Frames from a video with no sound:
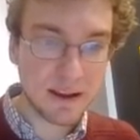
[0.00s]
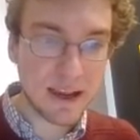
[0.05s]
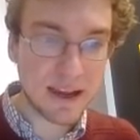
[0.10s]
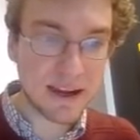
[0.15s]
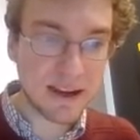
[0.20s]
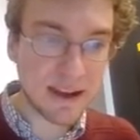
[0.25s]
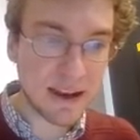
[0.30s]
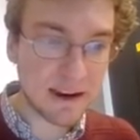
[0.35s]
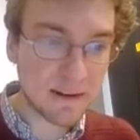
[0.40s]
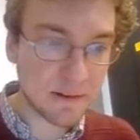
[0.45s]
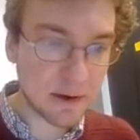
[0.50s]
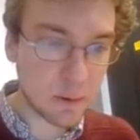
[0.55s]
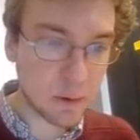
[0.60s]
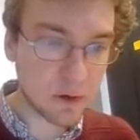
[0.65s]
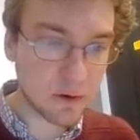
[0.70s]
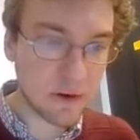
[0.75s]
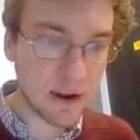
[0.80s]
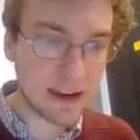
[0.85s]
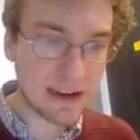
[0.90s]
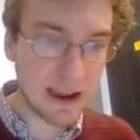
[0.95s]
And again, if I
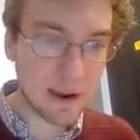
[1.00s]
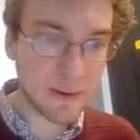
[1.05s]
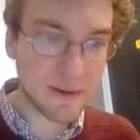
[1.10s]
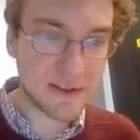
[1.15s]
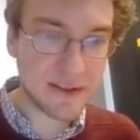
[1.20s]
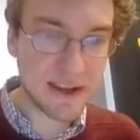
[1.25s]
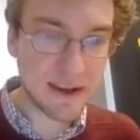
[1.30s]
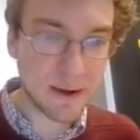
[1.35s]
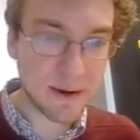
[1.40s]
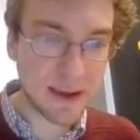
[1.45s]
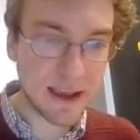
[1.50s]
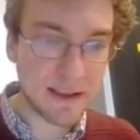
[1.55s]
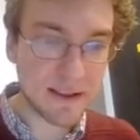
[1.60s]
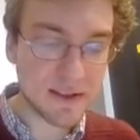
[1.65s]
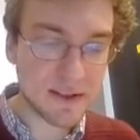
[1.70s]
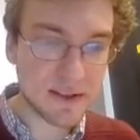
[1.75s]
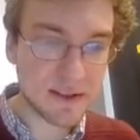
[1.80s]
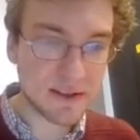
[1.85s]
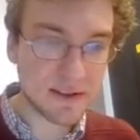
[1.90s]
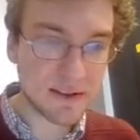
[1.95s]
were Greg, I would say, okay,
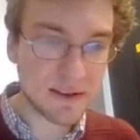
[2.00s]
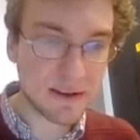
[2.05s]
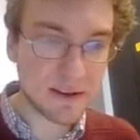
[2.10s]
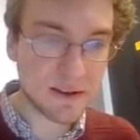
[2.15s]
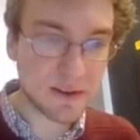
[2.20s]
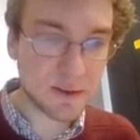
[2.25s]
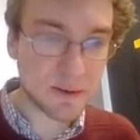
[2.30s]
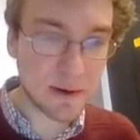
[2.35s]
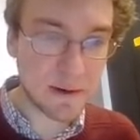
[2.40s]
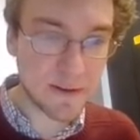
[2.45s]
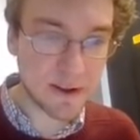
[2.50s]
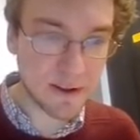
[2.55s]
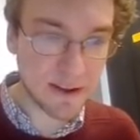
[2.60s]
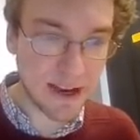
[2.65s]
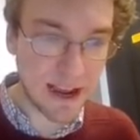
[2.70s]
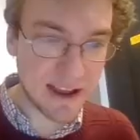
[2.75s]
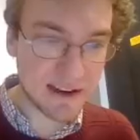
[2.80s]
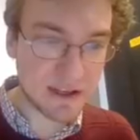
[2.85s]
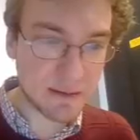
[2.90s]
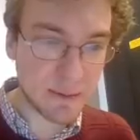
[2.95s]
it's trivial,
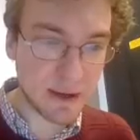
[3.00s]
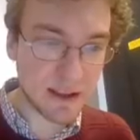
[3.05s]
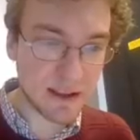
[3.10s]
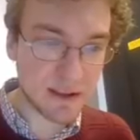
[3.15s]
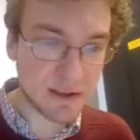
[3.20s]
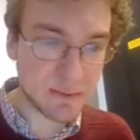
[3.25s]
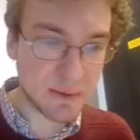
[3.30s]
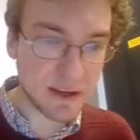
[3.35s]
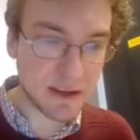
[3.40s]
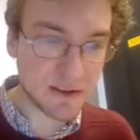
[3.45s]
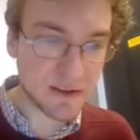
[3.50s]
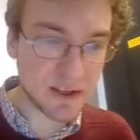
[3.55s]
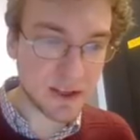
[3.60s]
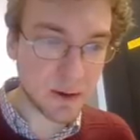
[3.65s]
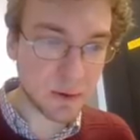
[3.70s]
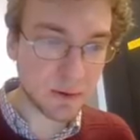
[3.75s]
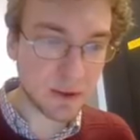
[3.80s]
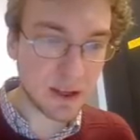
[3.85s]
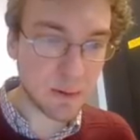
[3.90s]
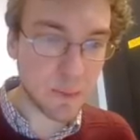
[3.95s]
it had to be this, because
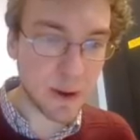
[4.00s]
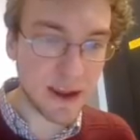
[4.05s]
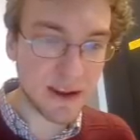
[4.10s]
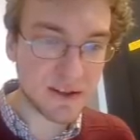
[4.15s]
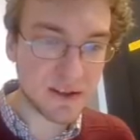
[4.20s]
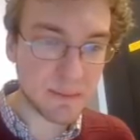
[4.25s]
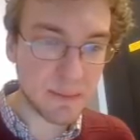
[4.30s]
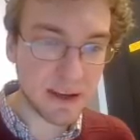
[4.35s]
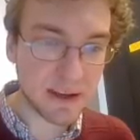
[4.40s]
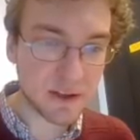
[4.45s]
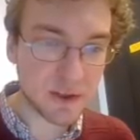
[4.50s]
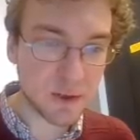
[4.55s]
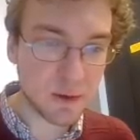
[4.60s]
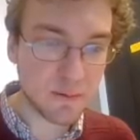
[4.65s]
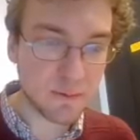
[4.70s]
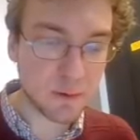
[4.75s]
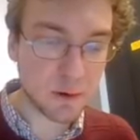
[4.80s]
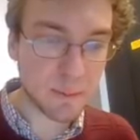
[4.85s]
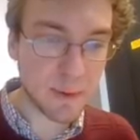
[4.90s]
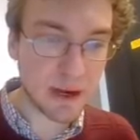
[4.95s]
the only way to make a
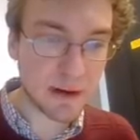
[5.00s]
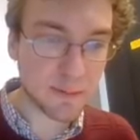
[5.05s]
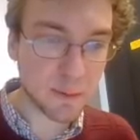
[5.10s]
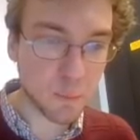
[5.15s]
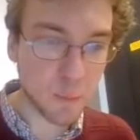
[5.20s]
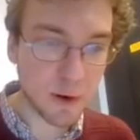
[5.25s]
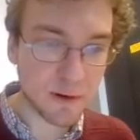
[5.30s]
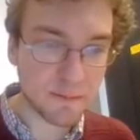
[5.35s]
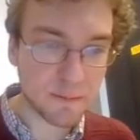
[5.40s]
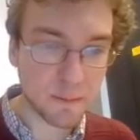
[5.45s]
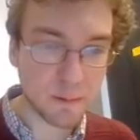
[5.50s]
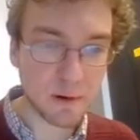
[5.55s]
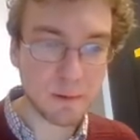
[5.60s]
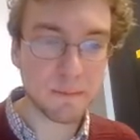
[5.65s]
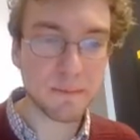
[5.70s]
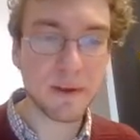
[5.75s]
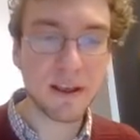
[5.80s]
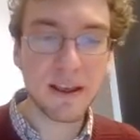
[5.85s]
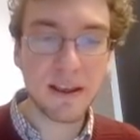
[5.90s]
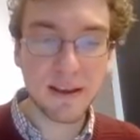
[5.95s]
two form out of a one
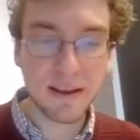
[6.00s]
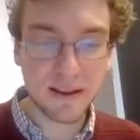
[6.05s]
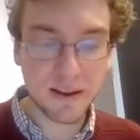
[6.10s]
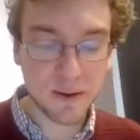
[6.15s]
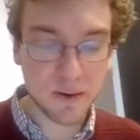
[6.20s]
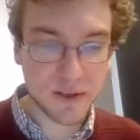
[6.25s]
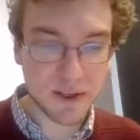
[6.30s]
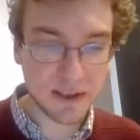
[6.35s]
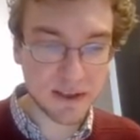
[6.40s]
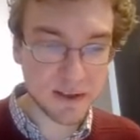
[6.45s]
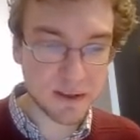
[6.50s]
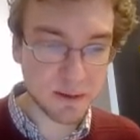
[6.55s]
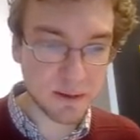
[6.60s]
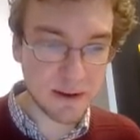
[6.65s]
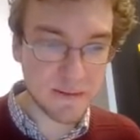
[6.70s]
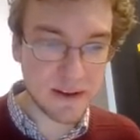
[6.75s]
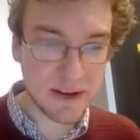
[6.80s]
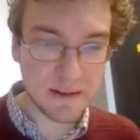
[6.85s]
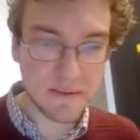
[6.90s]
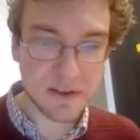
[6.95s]
form using the
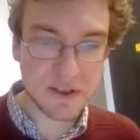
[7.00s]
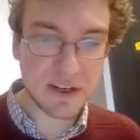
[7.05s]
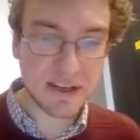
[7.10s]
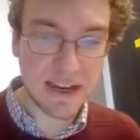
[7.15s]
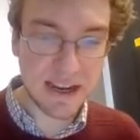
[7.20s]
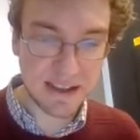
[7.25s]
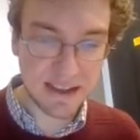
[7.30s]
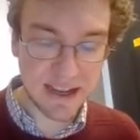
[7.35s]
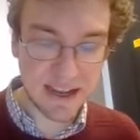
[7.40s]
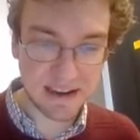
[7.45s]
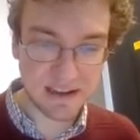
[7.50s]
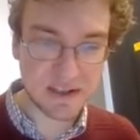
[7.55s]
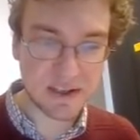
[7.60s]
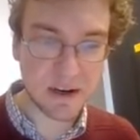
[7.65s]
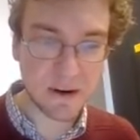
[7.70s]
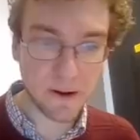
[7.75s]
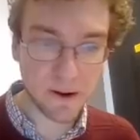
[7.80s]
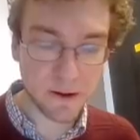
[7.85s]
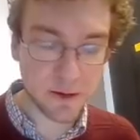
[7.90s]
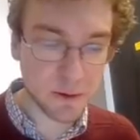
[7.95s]
derivative is to take the
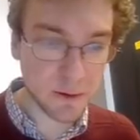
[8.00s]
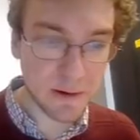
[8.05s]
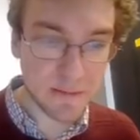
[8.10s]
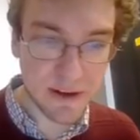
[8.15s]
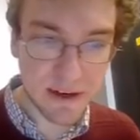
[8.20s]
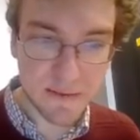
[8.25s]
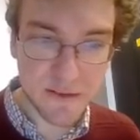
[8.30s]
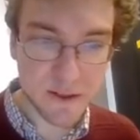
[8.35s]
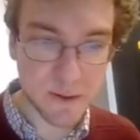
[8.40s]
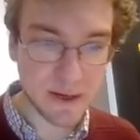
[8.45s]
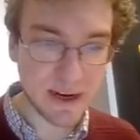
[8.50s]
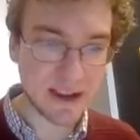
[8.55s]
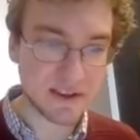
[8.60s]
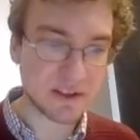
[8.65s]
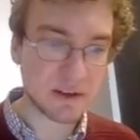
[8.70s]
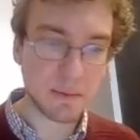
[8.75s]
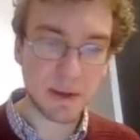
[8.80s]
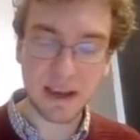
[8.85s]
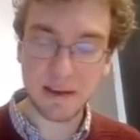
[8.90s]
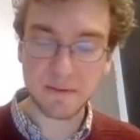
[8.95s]
exterior derivative, so it
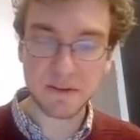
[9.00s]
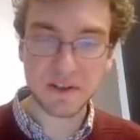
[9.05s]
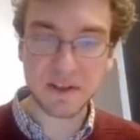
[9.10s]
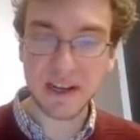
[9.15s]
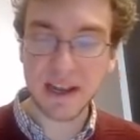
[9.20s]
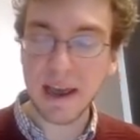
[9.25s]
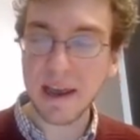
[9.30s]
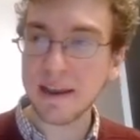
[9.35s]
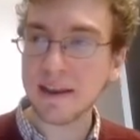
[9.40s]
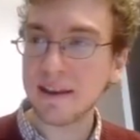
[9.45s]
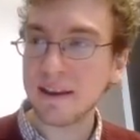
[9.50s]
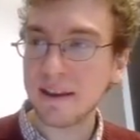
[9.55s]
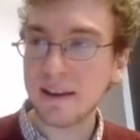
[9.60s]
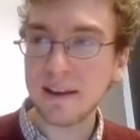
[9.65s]
has to be f as dA.